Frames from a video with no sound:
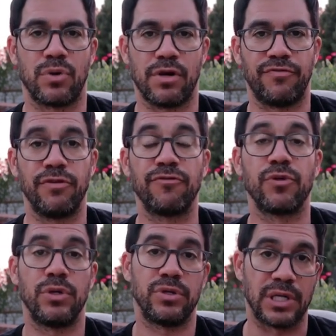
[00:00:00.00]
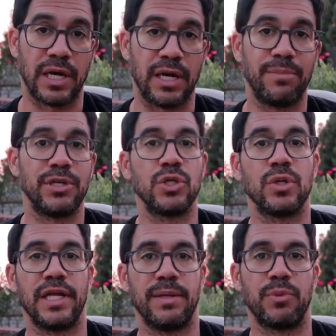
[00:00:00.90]
profit for your time and
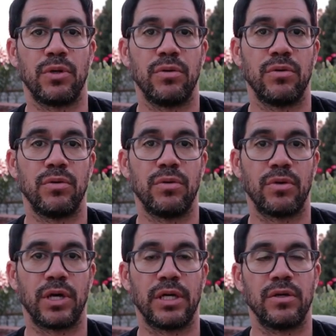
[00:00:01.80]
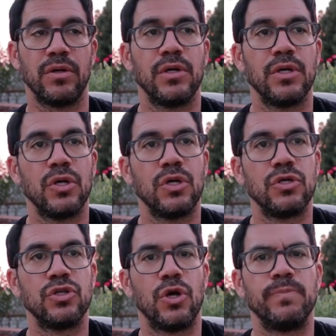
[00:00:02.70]
your labor. Okay,
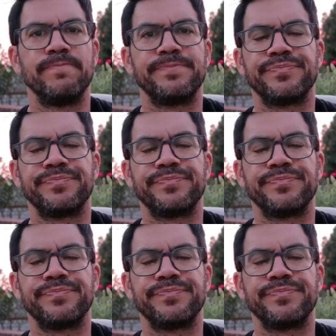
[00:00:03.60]
so